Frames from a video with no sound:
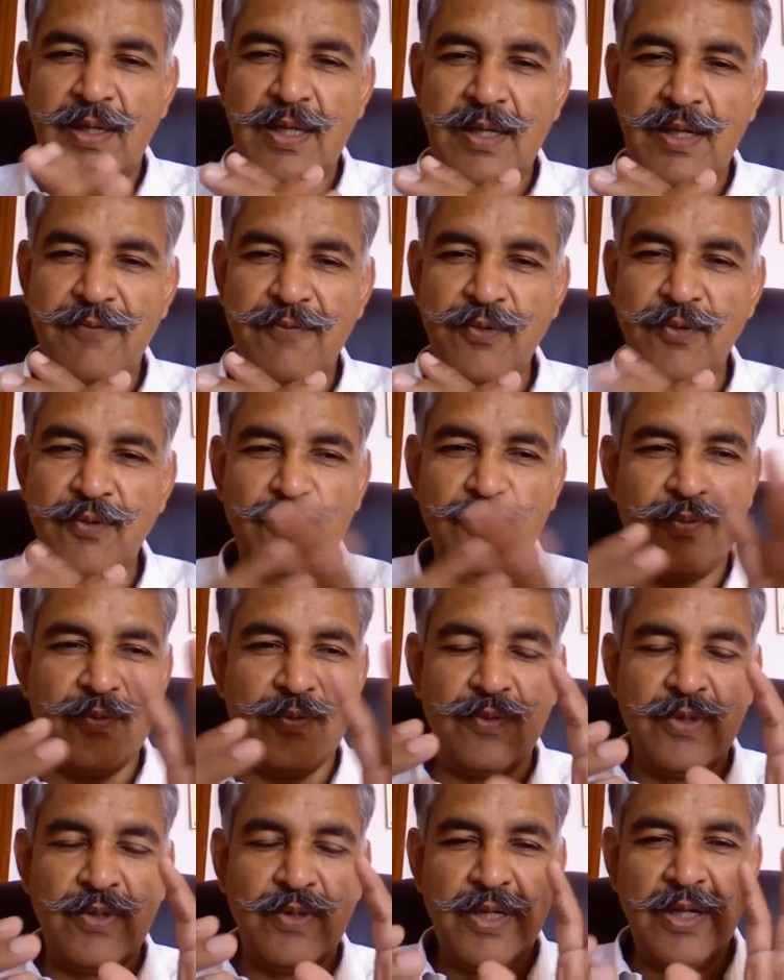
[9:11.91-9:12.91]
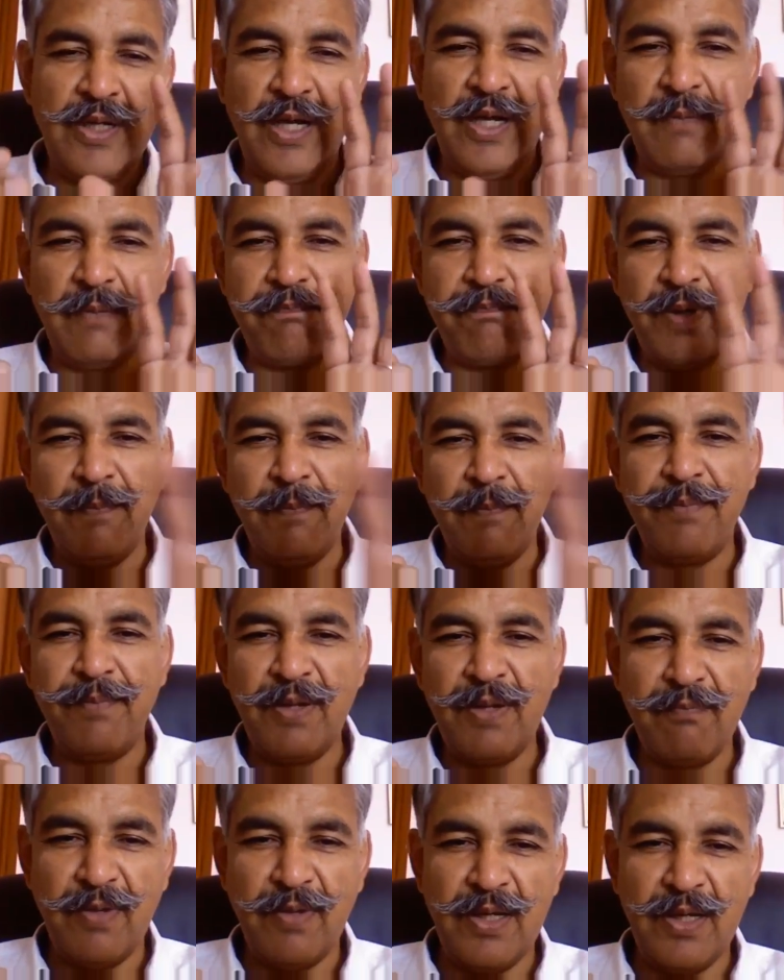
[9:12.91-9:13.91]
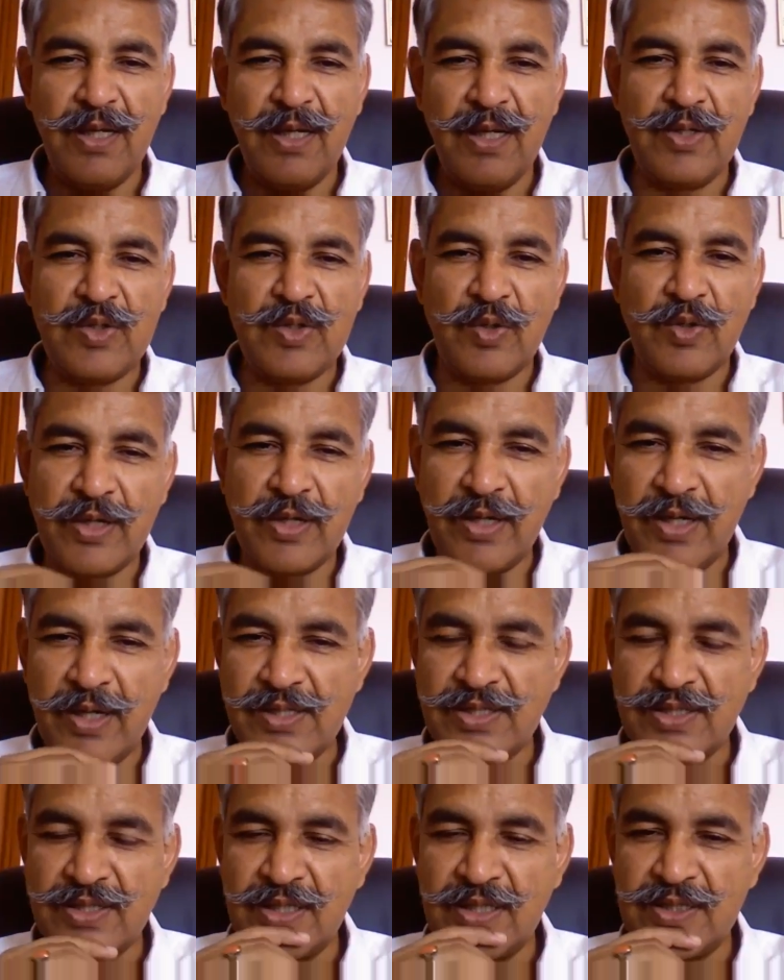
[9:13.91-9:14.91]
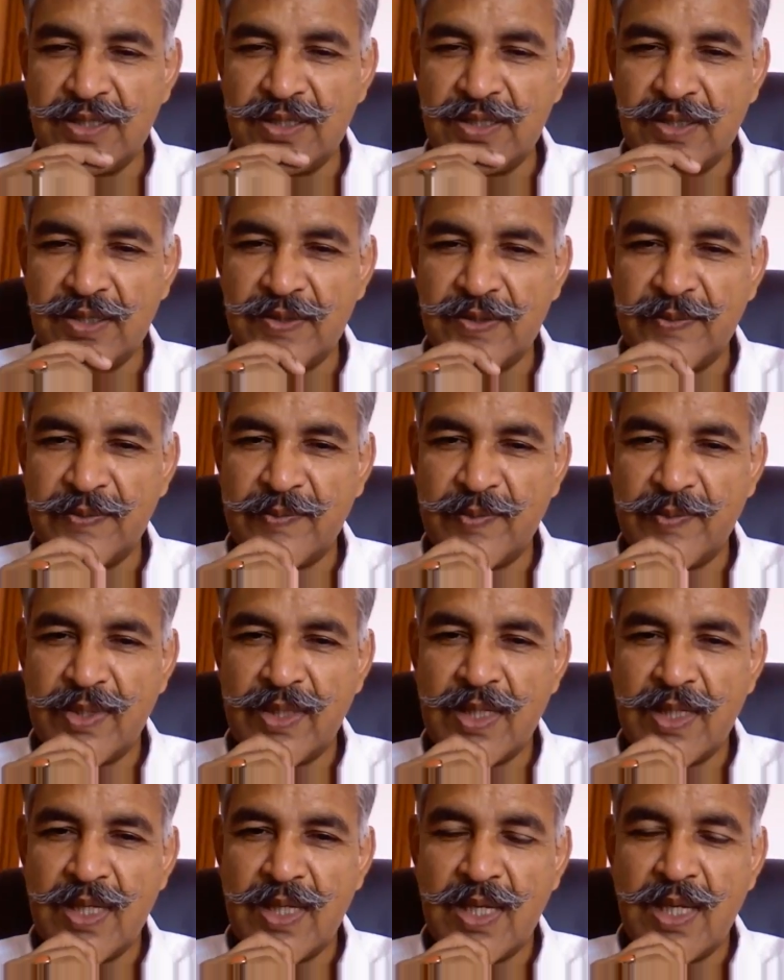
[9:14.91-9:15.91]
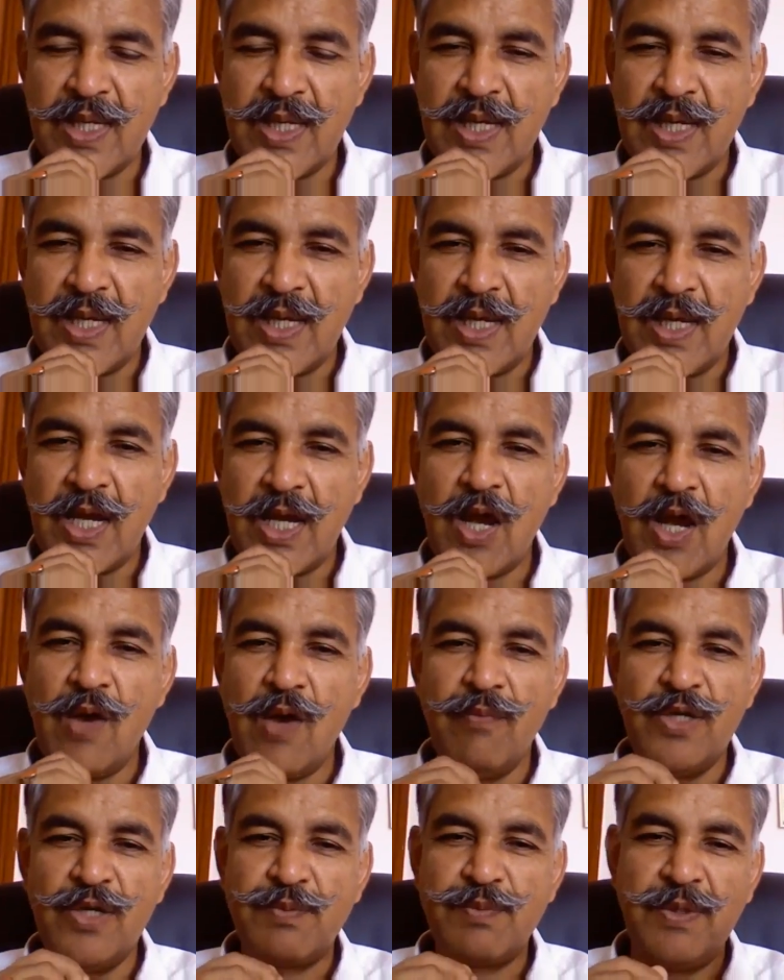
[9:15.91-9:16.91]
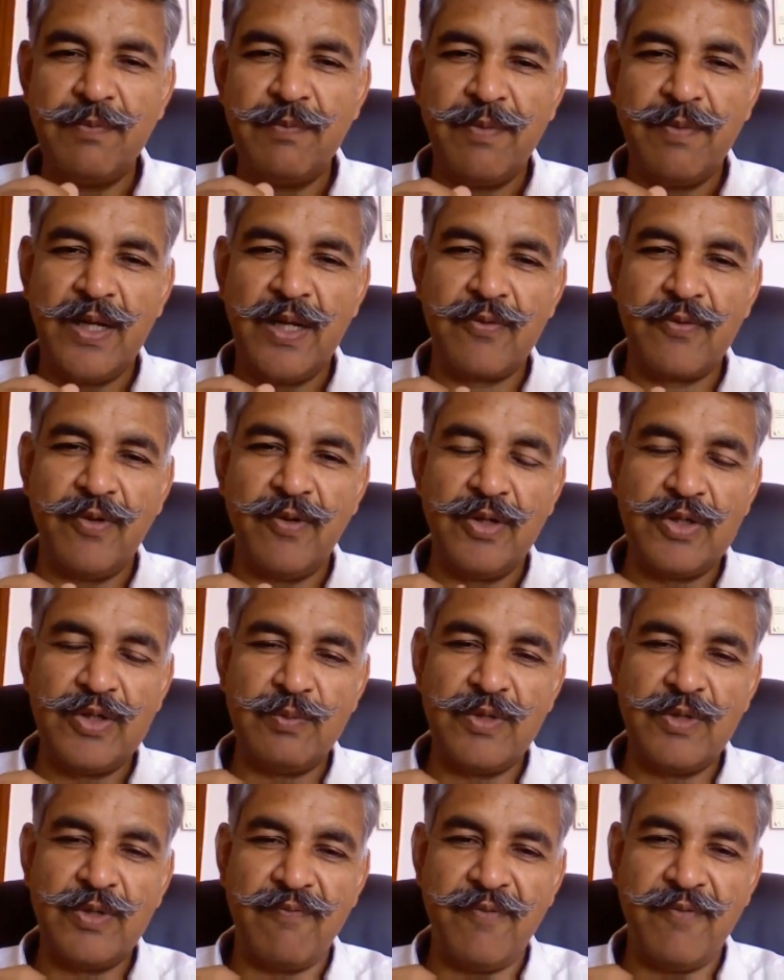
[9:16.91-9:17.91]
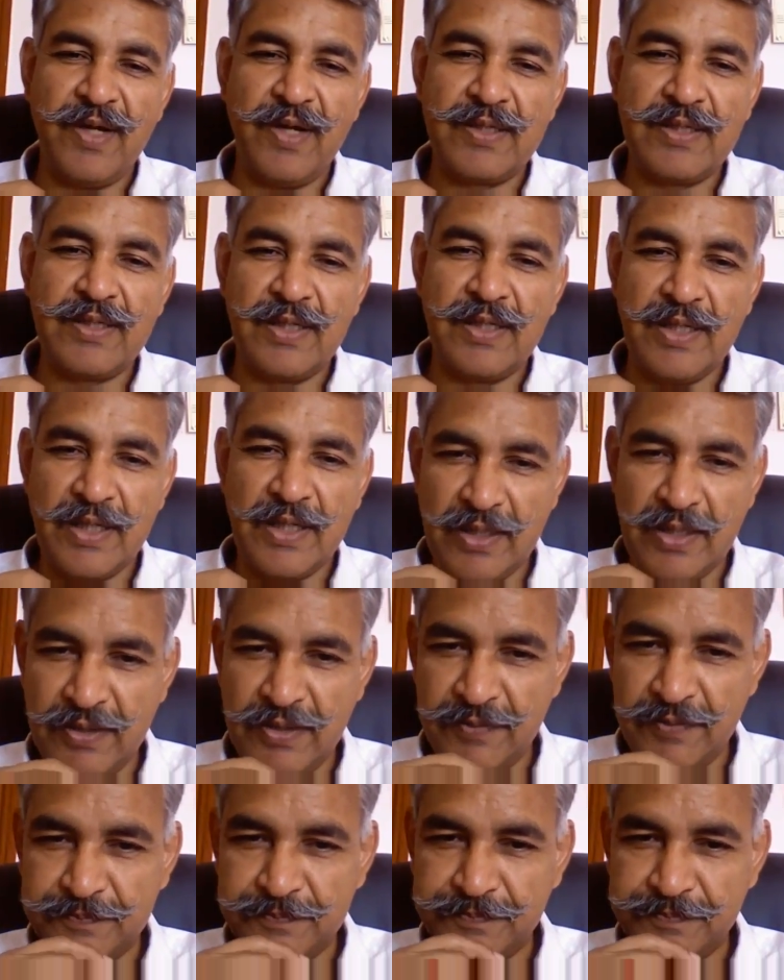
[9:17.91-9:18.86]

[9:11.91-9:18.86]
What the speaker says: If you are pumping money into organized sector, how much people are going to be affected directly?